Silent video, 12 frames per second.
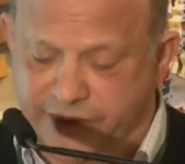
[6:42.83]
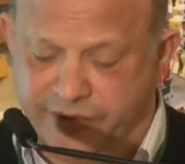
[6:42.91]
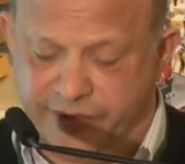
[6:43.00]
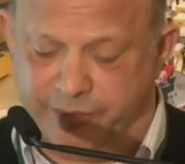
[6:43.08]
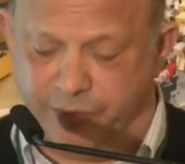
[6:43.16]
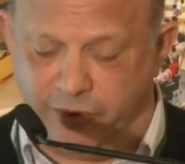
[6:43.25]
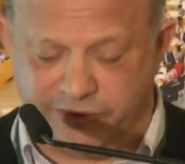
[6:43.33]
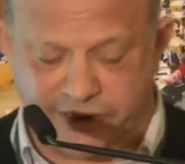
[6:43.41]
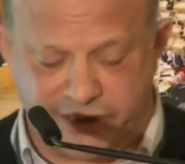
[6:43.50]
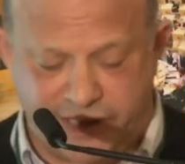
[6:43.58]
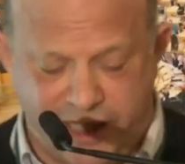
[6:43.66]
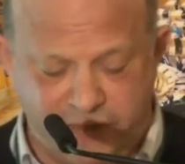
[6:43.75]
the poverty
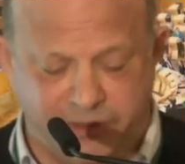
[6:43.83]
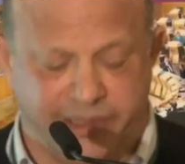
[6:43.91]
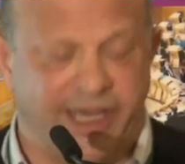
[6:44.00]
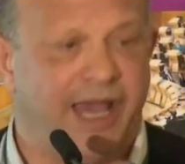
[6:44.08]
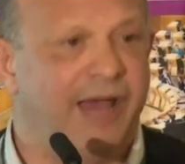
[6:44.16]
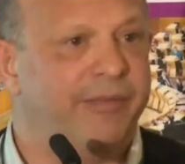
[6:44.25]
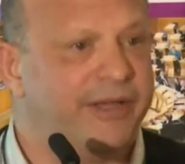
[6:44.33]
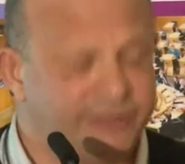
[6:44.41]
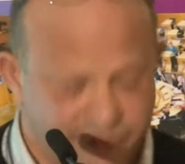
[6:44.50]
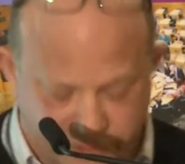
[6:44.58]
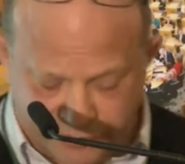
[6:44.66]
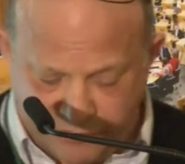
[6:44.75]
attainment gap has
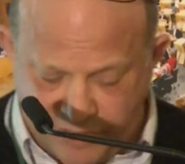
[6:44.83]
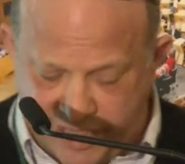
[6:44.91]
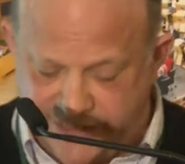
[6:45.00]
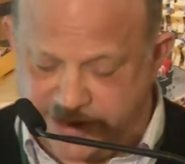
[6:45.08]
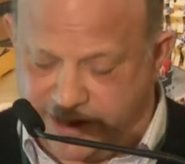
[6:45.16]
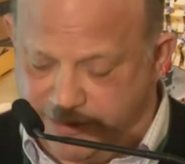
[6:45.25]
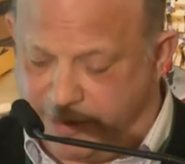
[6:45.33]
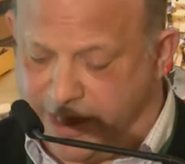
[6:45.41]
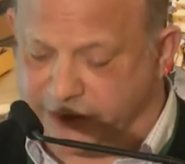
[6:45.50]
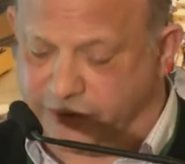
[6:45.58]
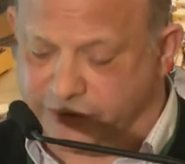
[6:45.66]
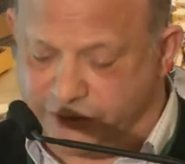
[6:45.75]
a direct
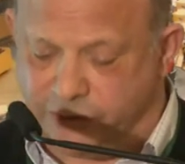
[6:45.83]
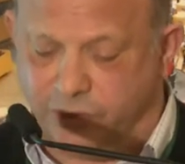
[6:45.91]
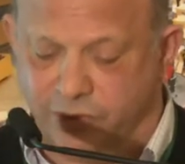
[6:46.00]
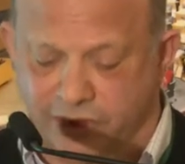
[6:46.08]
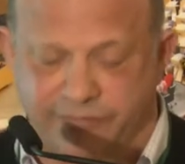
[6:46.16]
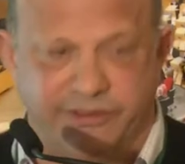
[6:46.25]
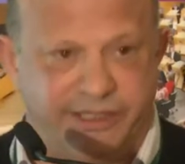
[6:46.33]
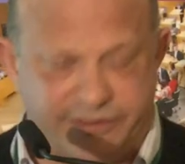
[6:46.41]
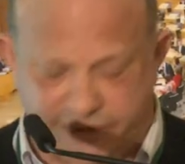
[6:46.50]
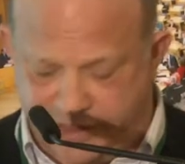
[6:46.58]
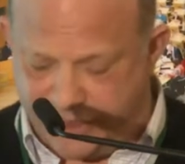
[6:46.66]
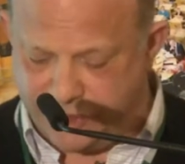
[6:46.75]
impact on school leaver
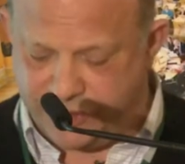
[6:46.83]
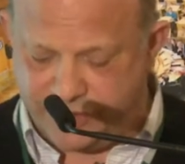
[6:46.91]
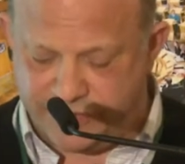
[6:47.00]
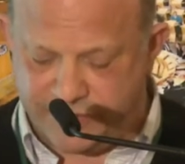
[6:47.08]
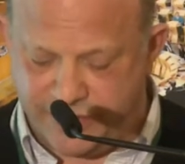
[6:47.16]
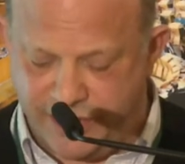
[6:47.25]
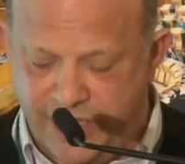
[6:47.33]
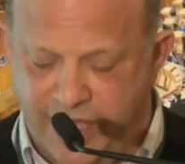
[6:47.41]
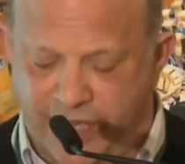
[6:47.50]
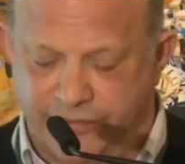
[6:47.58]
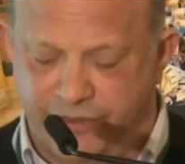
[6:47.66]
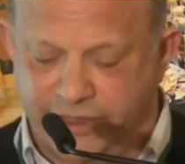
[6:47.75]
destinations
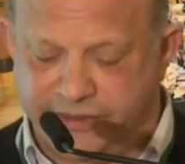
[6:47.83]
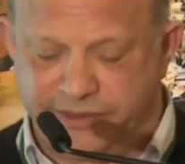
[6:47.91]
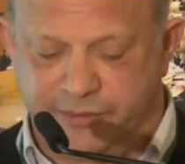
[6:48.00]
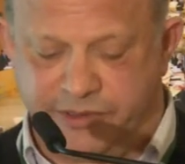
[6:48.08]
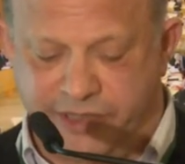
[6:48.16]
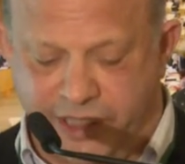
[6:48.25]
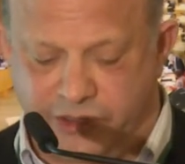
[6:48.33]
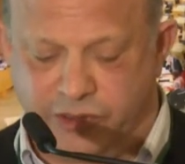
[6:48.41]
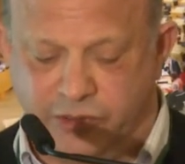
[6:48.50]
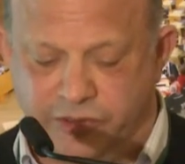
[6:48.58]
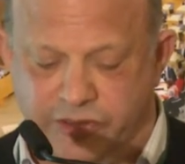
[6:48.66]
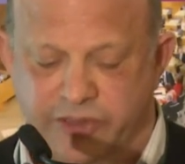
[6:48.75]
and thus the
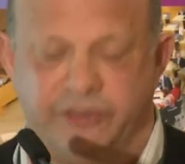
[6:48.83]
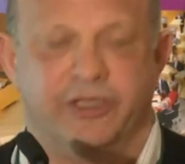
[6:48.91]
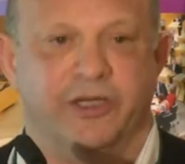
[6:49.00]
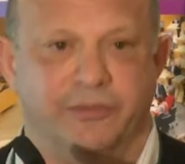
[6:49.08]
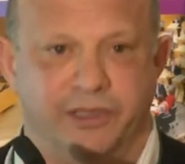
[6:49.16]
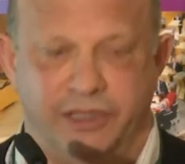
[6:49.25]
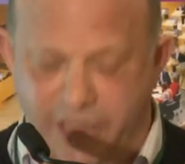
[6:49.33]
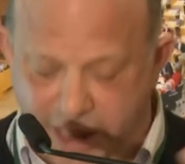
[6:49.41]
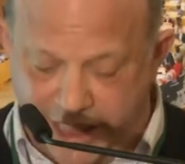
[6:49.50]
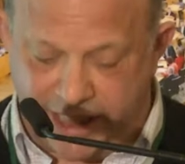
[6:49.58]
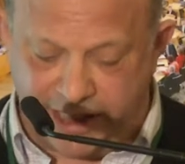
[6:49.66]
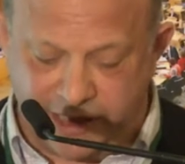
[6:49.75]
potential to determine
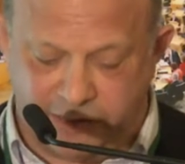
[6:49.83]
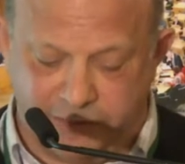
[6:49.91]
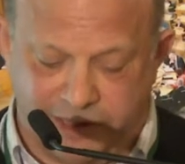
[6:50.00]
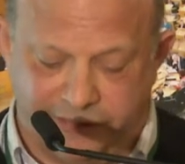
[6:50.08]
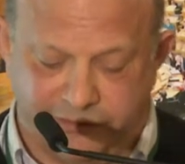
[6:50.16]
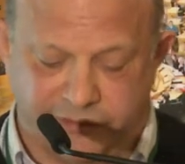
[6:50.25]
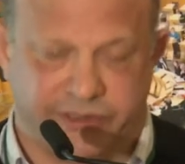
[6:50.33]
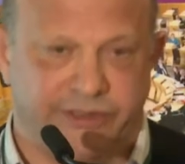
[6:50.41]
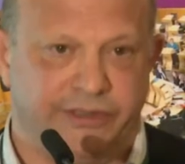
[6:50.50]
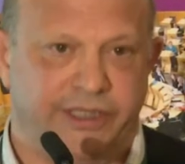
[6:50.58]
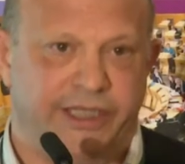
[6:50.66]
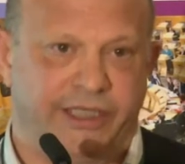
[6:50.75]
income levels
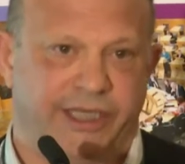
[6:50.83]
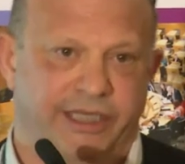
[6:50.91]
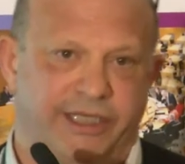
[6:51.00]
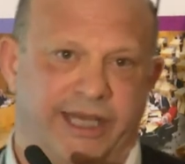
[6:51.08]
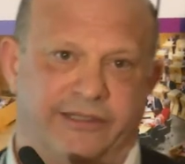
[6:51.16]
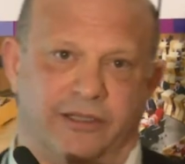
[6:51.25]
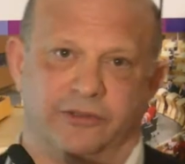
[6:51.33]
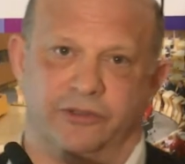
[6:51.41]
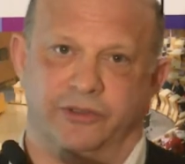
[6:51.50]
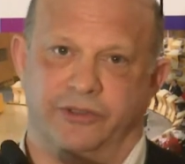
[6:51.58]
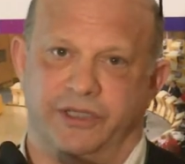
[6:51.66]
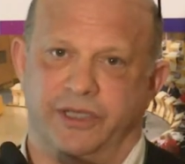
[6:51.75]
in, in, in
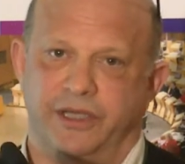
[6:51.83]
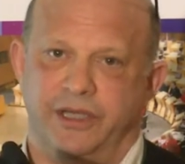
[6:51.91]
adulthood.